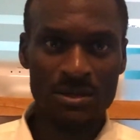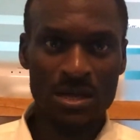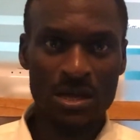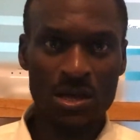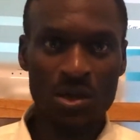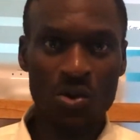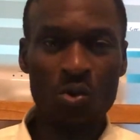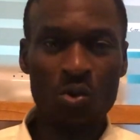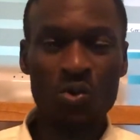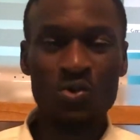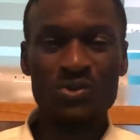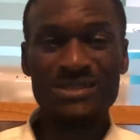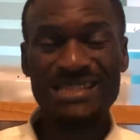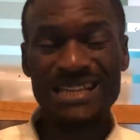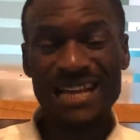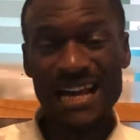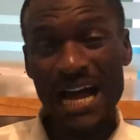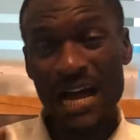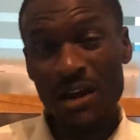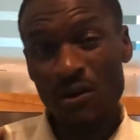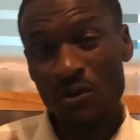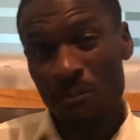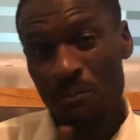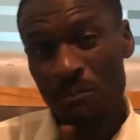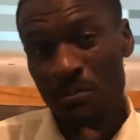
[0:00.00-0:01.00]
because
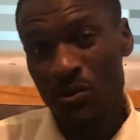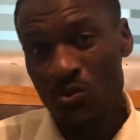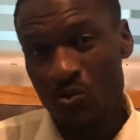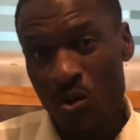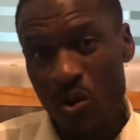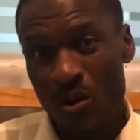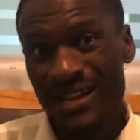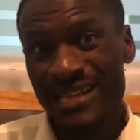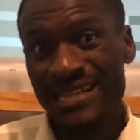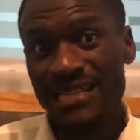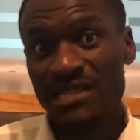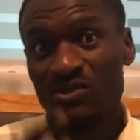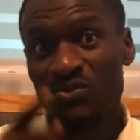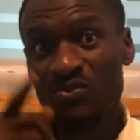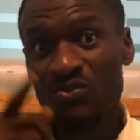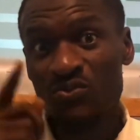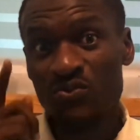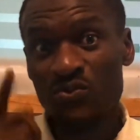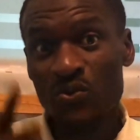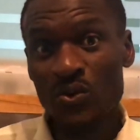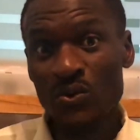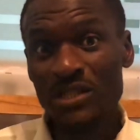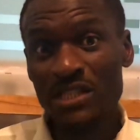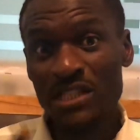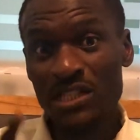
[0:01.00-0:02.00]
canopy walk is
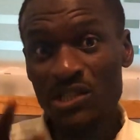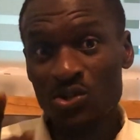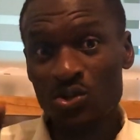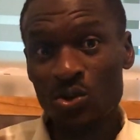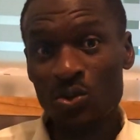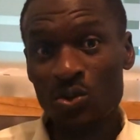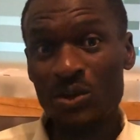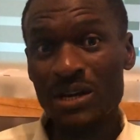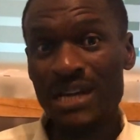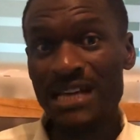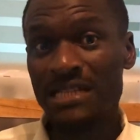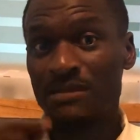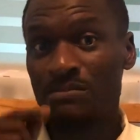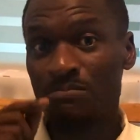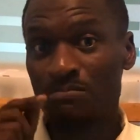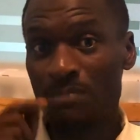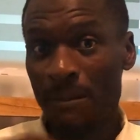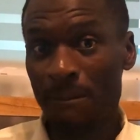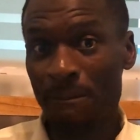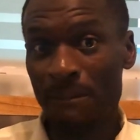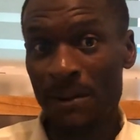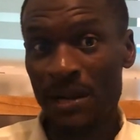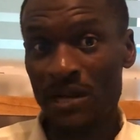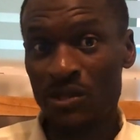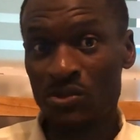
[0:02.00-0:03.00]
$40 per
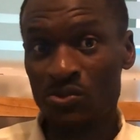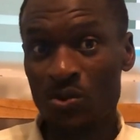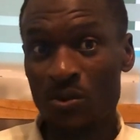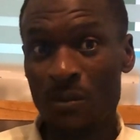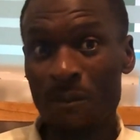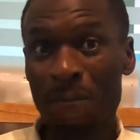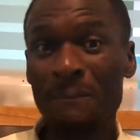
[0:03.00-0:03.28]
person,